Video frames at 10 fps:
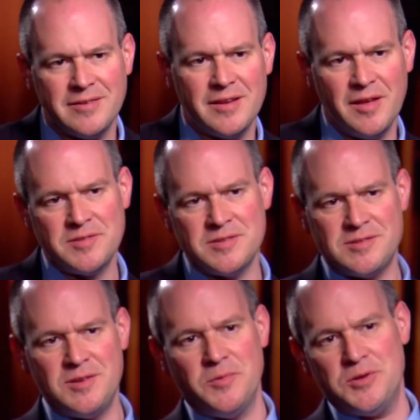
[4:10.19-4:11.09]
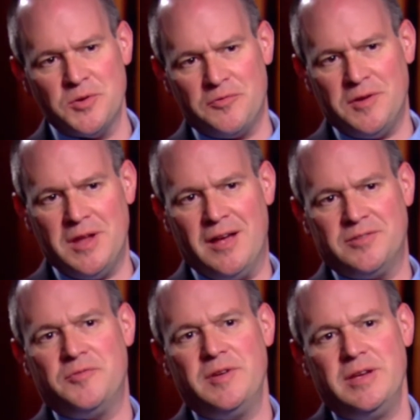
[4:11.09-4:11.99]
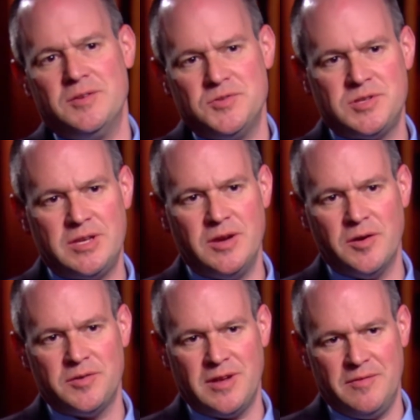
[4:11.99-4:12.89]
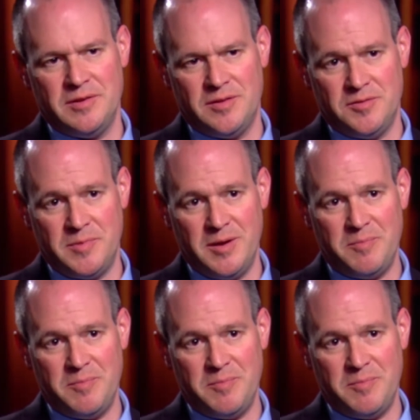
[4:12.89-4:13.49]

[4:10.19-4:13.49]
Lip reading: I'd love to see what your philosophy is here, because obviously there's many